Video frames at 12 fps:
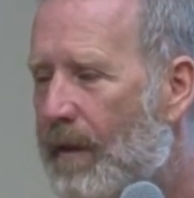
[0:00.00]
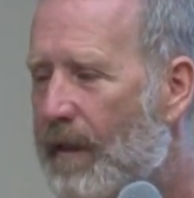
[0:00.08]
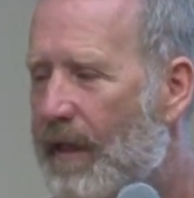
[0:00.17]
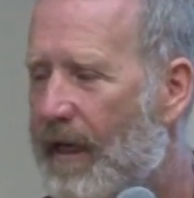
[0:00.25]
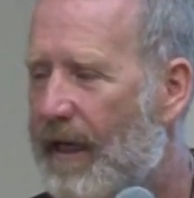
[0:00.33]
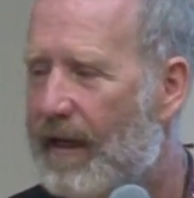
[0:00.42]

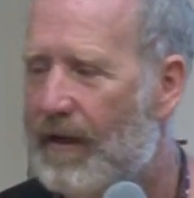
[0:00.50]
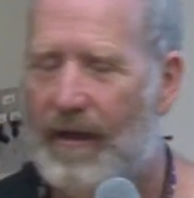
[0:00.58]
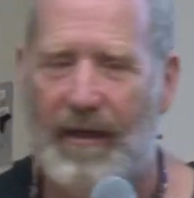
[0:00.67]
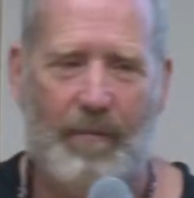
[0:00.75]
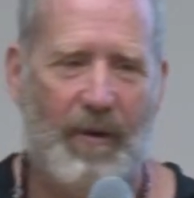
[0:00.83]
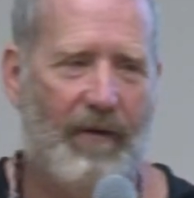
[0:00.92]
Okay, how to
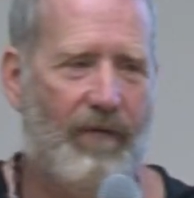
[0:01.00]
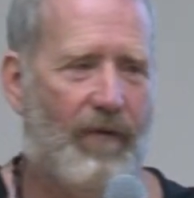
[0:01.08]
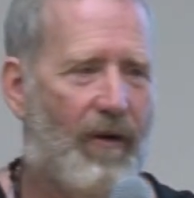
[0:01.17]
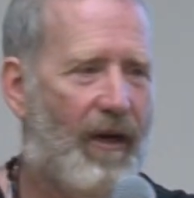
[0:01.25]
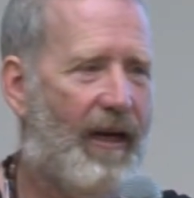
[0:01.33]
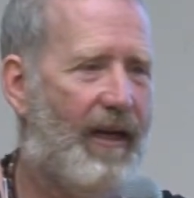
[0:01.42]
get my
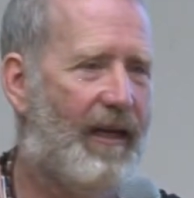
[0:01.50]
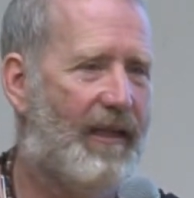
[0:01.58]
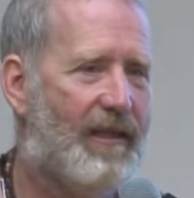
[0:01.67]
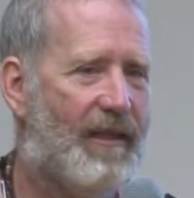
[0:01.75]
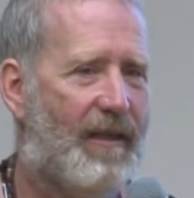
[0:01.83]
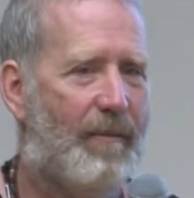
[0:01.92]

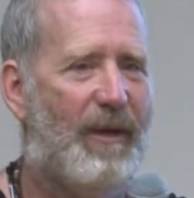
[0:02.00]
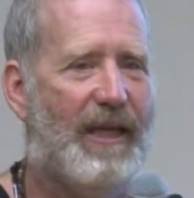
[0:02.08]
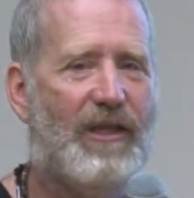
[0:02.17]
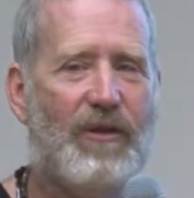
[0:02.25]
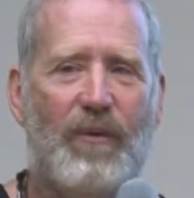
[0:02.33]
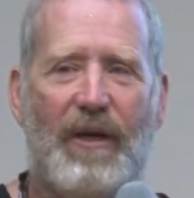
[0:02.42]
varieties. The
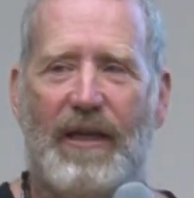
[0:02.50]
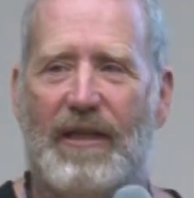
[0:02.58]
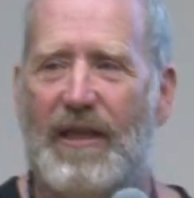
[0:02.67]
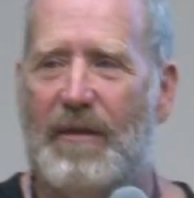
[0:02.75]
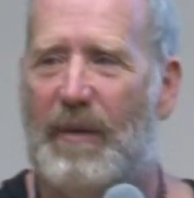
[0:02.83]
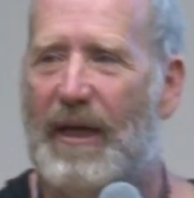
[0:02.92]
best way
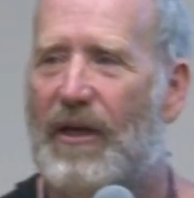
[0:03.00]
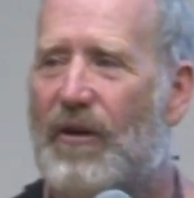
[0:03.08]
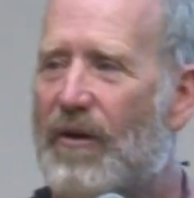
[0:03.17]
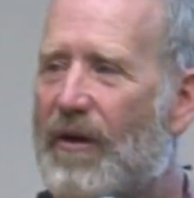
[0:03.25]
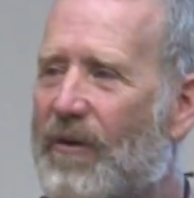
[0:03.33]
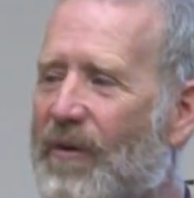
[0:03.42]
is to make
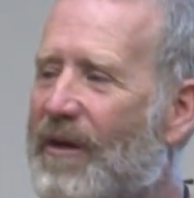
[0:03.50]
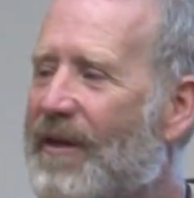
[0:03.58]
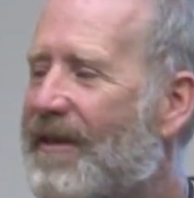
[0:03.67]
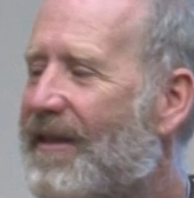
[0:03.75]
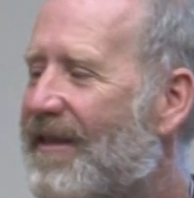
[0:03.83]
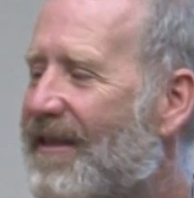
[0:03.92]
your own.
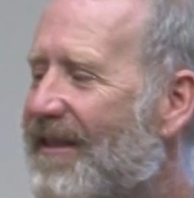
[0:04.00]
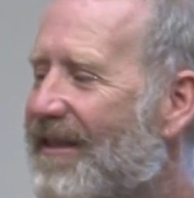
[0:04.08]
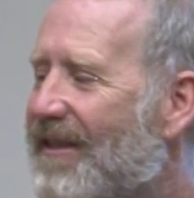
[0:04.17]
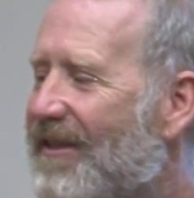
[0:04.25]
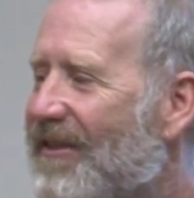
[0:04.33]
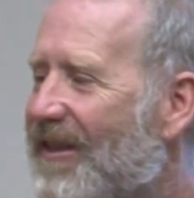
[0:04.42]

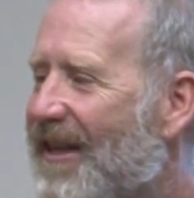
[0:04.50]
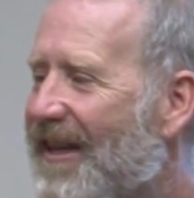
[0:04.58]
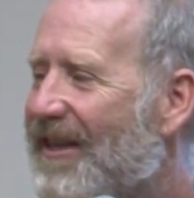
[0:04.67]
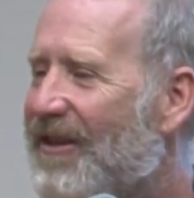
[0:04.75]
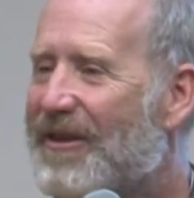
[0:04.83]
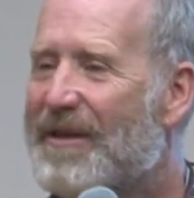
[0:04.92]

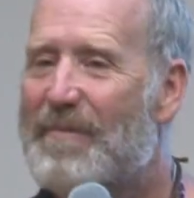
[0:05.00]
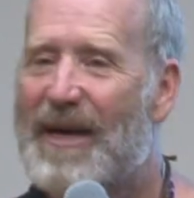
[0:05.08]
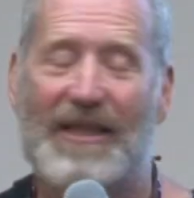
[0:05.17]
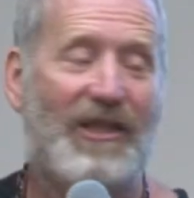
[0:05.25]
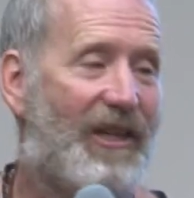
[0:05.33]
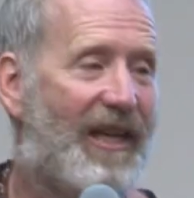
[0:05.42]
Okay, you can
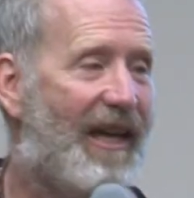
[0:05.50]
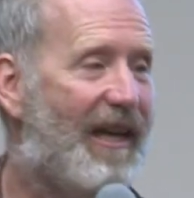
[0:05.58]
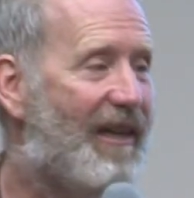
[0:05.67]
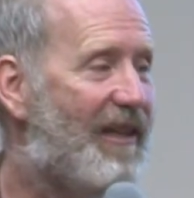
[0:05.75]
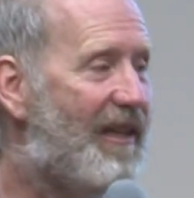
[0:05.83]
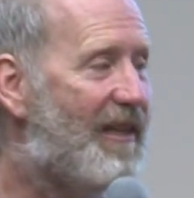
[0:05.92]
make
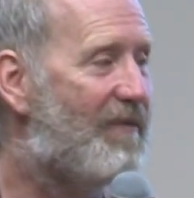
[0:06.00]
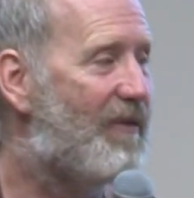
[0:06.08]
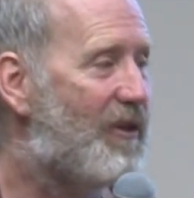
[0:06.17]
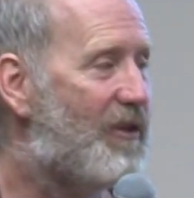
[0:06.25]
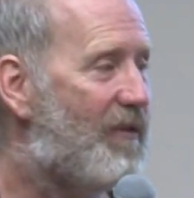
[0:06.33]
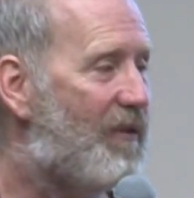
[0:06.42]
genetically
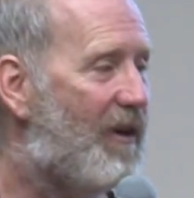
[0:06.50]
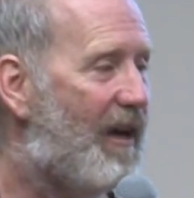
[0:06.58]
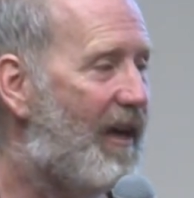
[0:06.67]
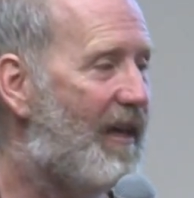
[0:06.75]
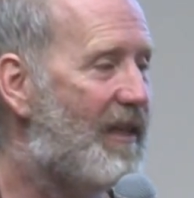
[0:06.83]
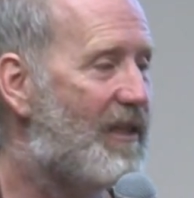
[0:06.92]
diverse
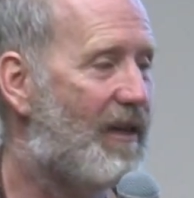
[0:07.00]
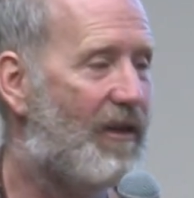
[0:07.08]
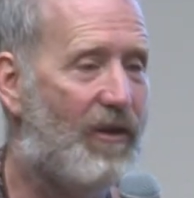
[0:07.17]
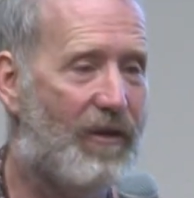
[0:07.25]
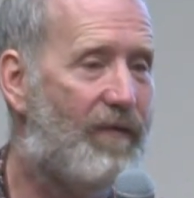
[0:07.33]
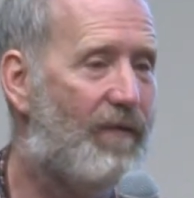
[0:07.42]
varieties on
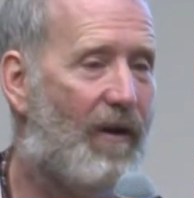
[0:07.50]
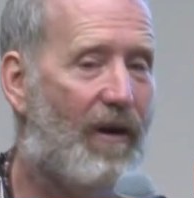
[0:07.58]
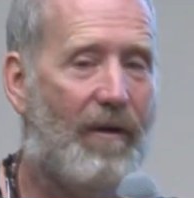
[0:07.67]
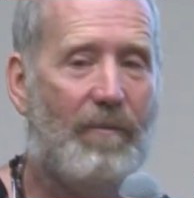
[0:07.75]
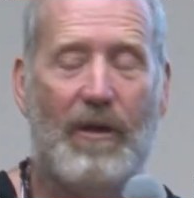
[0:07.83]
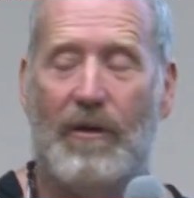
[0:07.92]
your
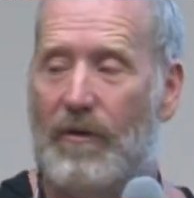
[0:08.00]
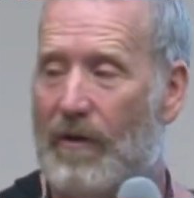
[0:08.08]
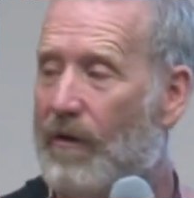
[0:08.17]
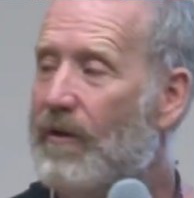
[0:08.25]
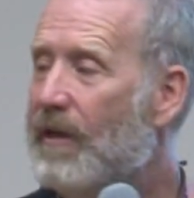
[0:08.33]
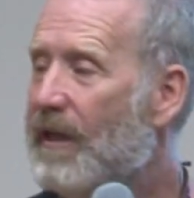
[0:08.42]
farm that are
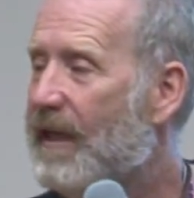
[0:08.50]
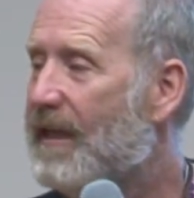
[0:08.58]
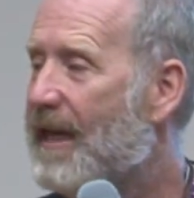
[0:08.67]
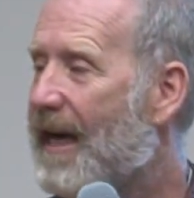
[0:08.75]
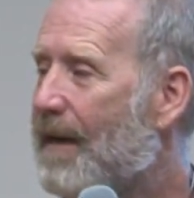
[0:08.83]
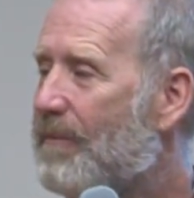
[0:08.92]
locally
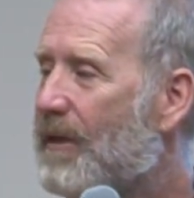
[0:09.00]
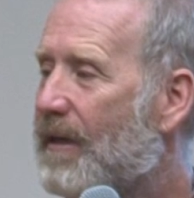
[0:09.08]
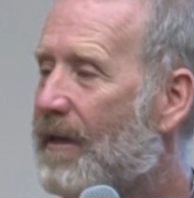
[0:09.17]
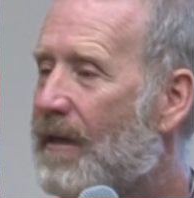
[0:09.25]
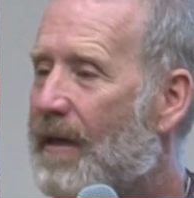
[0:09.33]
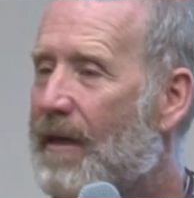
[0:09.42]

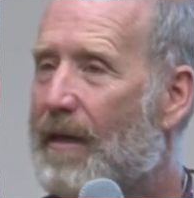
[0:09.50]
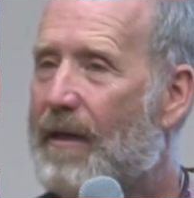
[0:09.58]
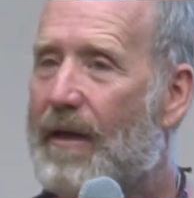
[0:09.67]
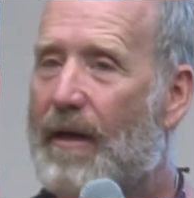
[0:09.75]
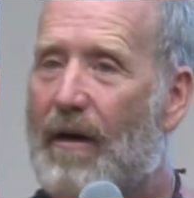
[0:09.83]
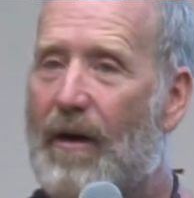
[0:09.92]
adapted,
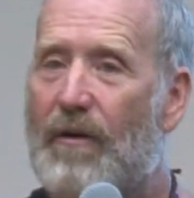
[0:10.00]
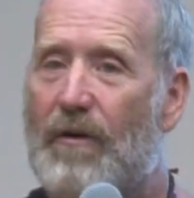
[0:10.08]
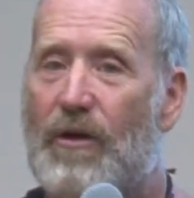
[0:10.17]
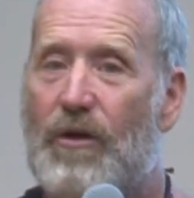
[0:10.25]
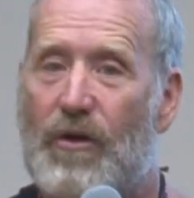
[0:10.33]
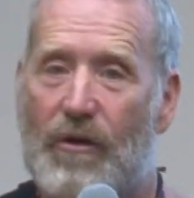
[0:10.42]
that are
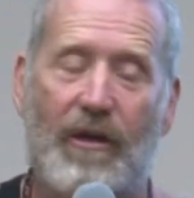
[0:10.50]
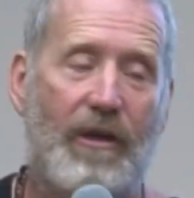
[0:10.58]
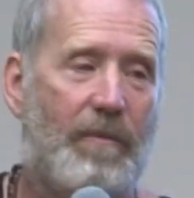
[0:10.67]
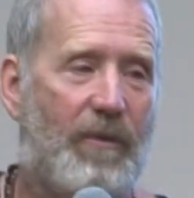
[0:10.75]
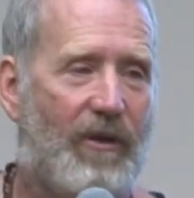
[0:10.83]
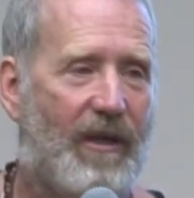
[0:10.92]
your
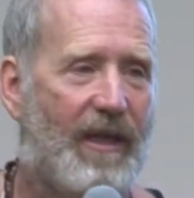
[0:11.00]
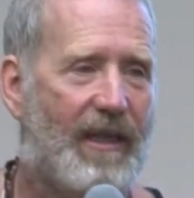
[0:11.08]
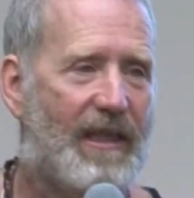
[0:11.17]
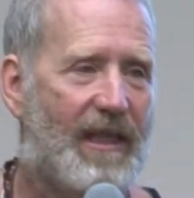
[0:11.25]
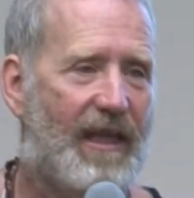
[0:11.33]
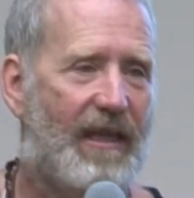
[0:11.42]
community
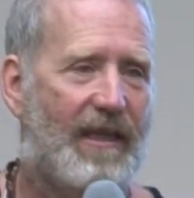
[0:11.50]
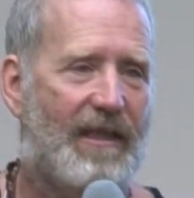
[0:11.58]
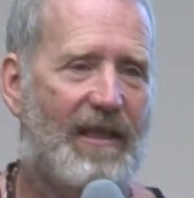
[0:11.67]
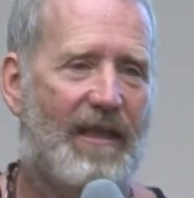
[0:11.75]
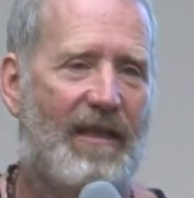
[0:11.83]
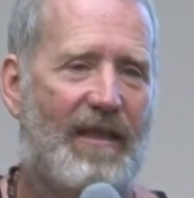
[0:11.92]

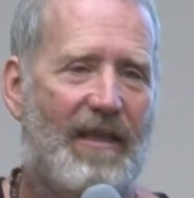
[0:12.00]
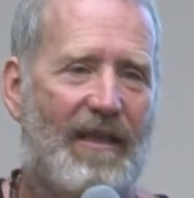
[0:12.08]
seeds.